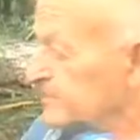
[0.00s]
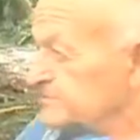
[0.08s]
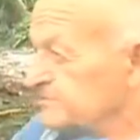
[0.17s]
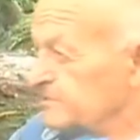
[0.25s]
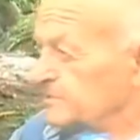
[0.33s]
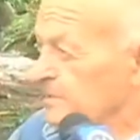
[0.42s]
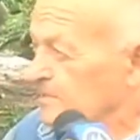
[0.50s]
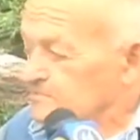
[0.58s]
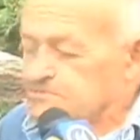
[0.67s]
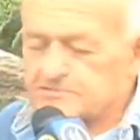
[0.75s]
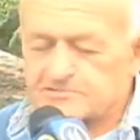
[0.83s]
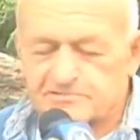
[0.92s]
You can see that
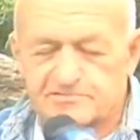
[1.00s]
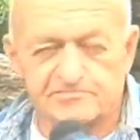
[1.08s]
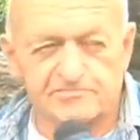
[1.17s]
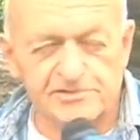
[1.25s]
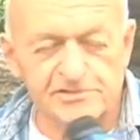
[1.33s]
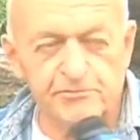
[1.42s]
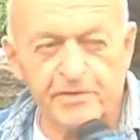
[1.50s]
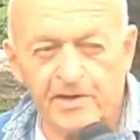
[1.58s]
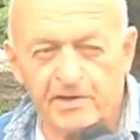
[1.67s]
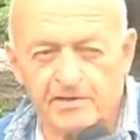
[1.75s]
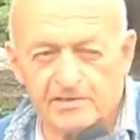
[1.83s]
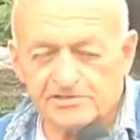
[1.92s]

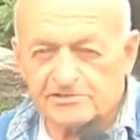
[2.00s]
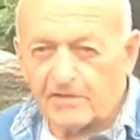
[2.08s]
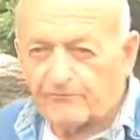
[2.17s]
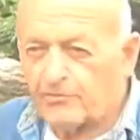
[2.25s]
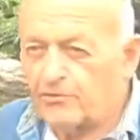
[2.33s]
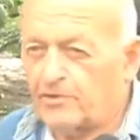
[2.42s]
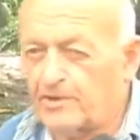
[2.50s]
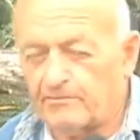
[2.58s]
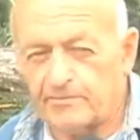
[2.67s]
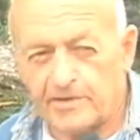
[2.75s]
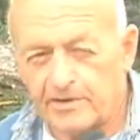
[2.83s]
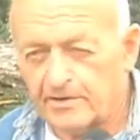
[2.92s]
spinning stuff going up in the